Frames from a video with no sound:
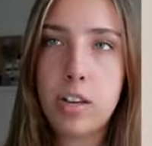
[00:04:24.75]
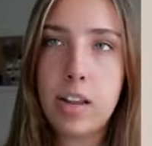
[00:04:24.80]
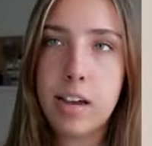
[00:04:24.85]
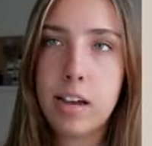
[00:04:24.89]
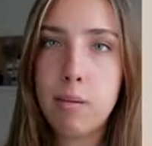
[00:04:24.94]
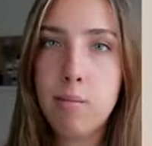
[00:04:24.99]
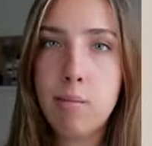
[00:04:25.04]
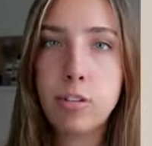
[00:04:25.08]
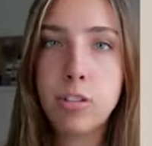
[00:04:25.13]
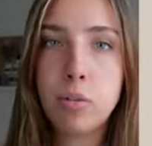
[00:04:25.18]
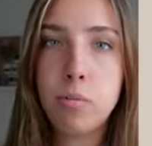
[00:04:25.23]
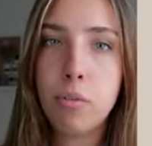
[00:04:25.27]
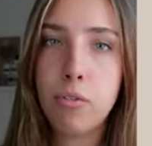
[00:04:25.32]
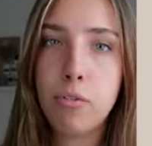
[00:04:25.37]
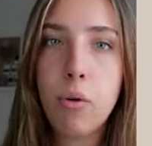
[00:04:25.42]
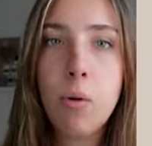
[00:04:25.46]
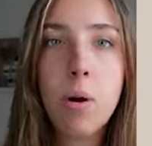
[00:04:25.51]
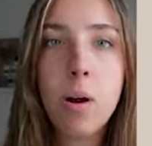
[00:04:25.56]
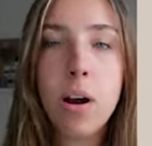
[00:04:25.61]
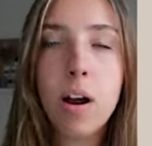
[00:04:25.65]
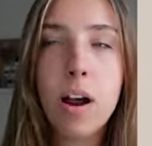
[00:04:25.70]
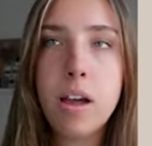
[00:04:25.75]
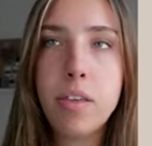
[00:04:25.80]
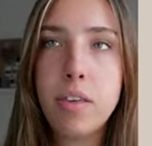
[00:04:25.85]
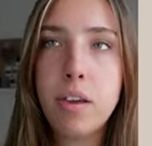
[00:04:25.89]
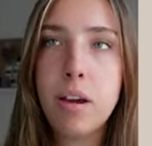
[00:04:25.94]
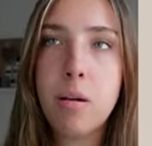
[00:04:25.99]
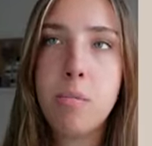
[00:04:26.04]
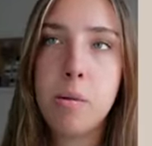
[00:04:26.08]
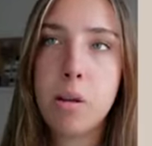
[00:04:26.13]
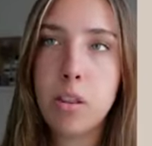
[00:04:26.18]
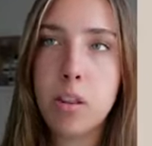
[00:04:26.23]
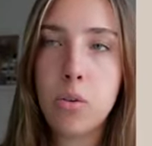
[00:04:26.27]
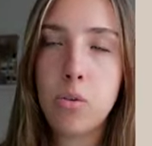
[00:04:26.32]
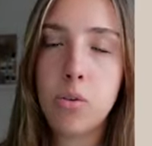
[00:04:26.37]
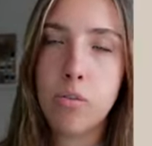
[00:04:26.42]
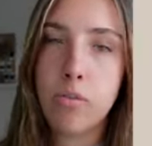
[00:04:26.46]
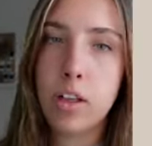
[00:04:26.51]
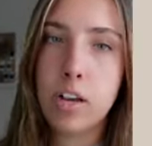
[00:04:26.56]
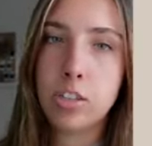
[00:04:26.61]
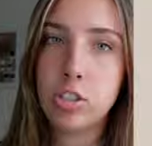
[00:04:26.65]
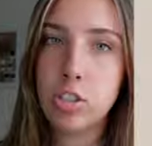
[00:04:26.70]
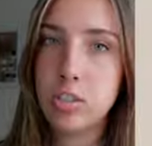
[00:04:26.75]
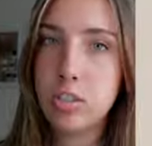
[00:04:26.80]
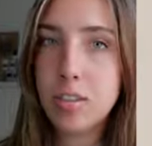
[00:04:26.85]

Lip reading: Like I mentioned before, I think a monthly reflection